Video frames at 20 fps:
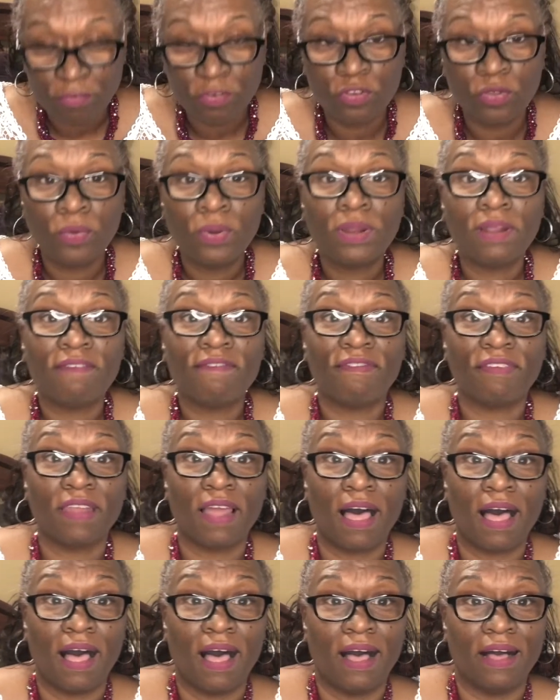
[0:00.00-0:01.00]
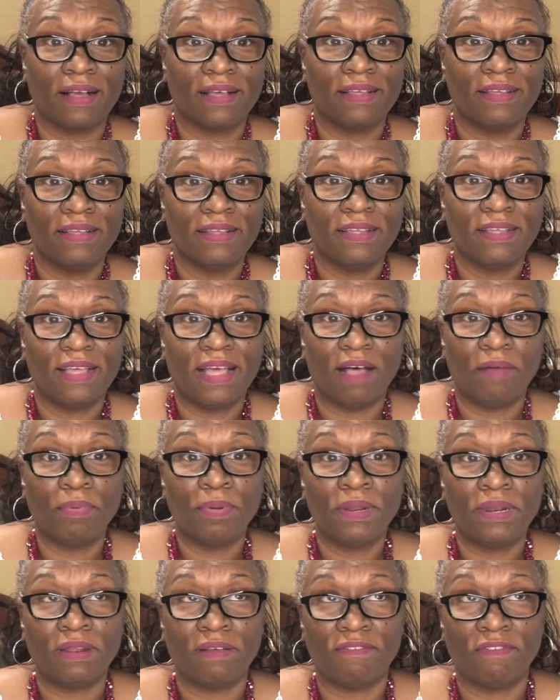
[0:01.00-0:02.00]
doing a vlog. I'll
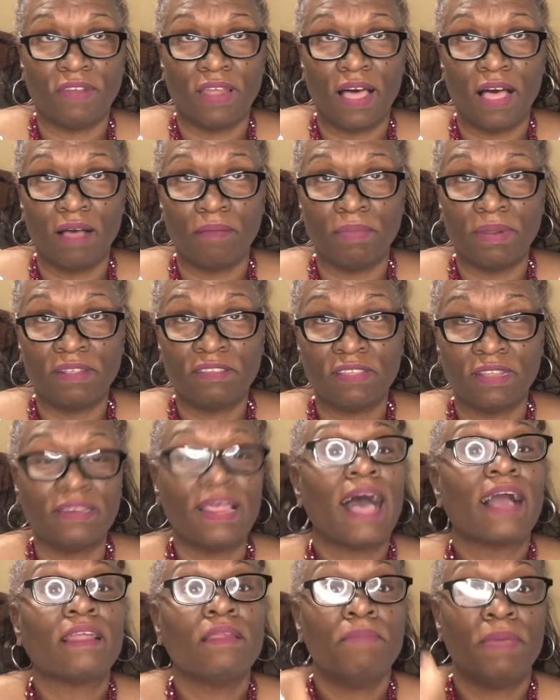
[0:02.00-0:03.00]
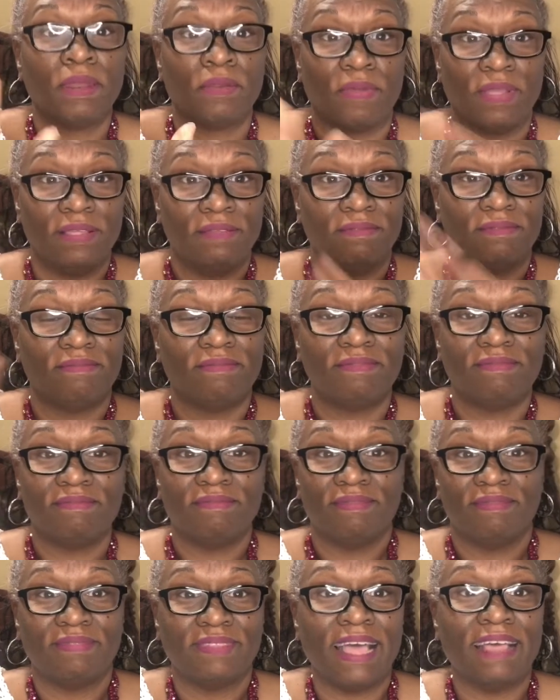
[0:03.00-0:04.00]
put it a vlog, but it's a documentary.
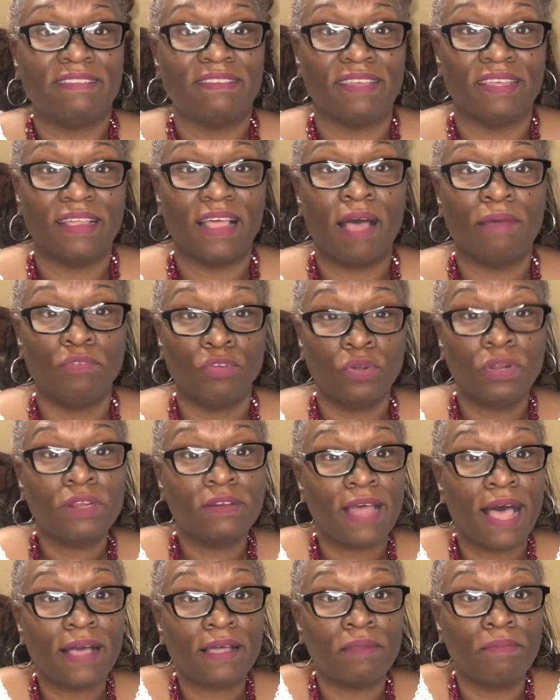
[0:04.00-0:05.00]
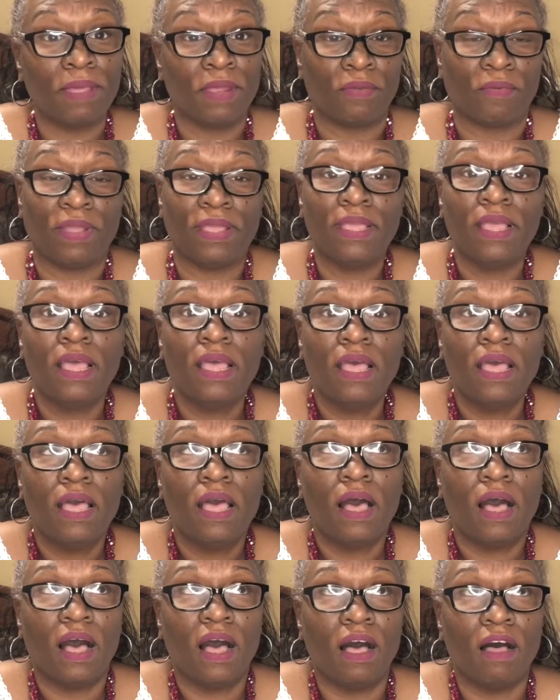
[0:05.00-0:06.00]
That's it. I'm doing a documentary
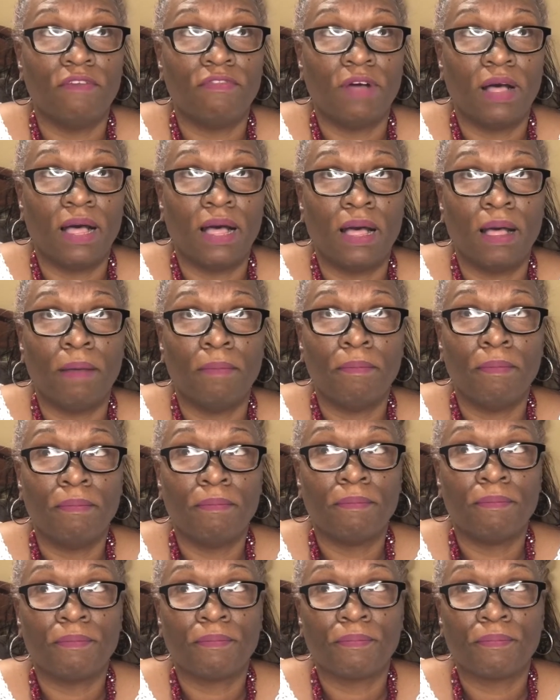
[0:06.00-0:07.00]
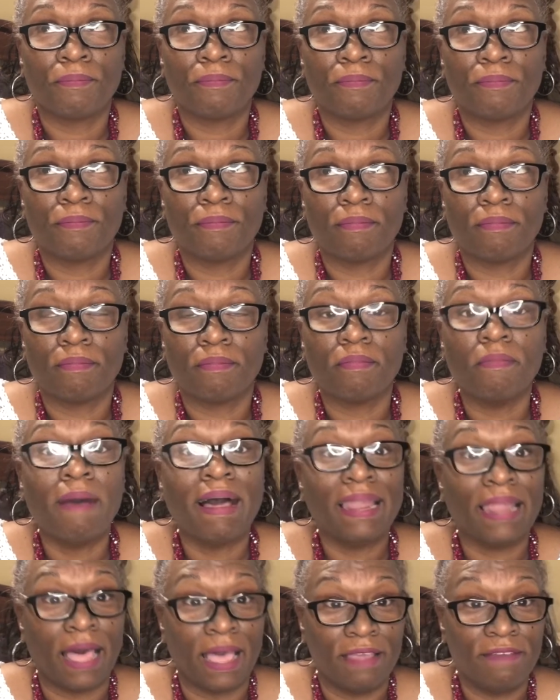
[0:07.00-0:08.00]
of um,
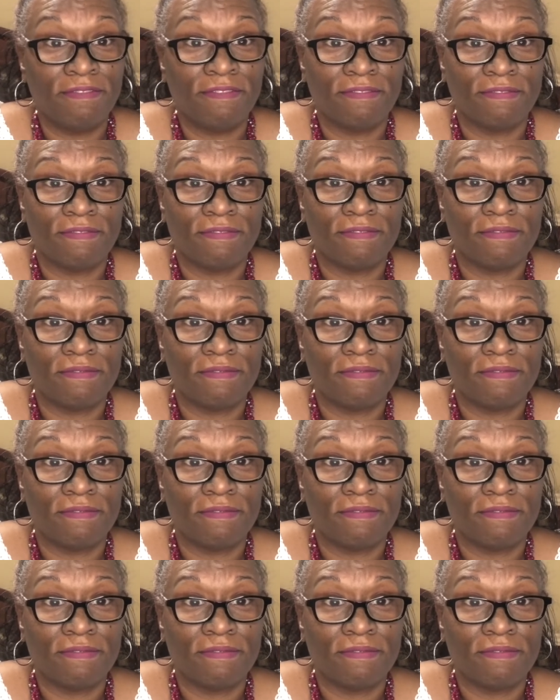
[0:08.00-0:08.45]
my life,